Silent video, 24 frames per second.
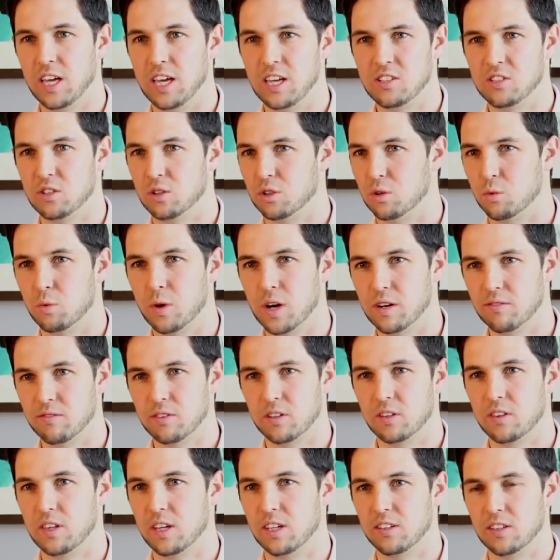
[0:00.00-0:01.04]
case or
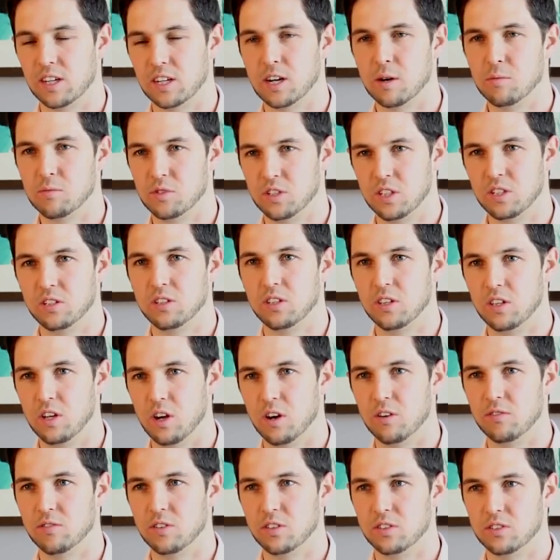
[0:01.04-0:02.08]
whatever thing that comes into
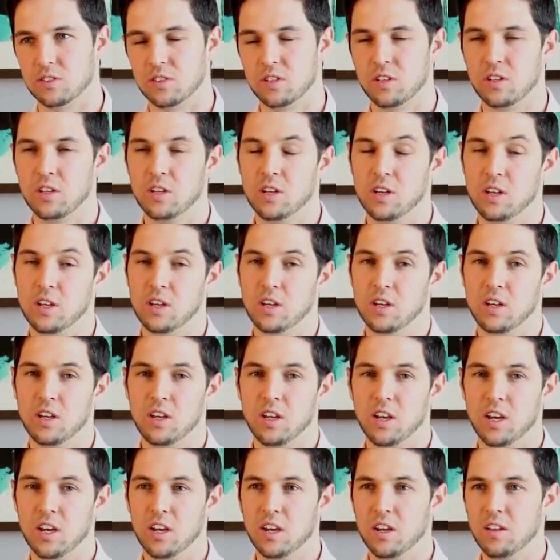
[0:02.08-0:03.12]
the office."
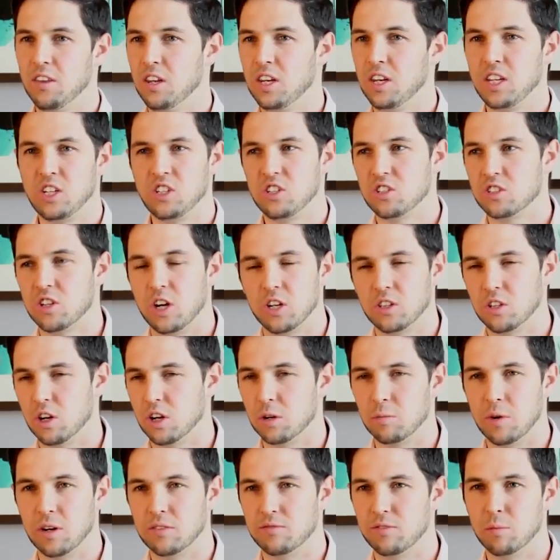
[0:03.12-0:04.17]
And then he just started
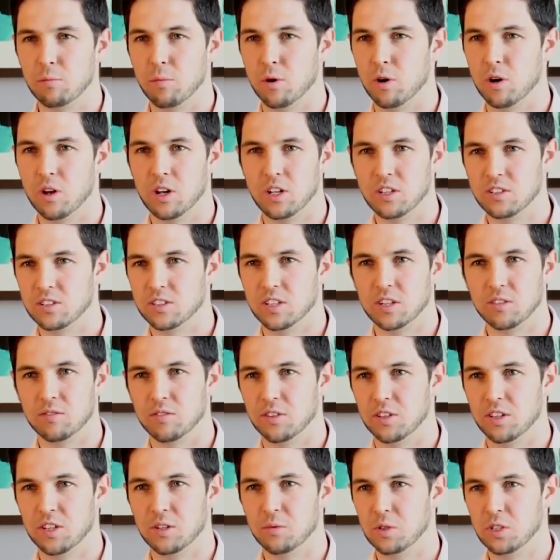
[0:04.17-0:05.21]
talking about football and
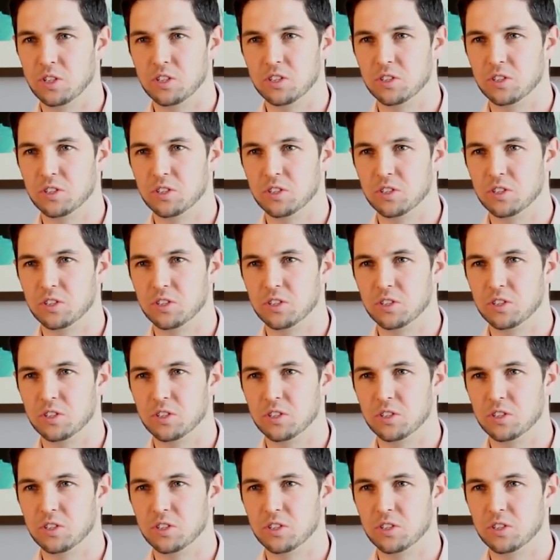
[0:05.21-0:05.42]
stuff, and then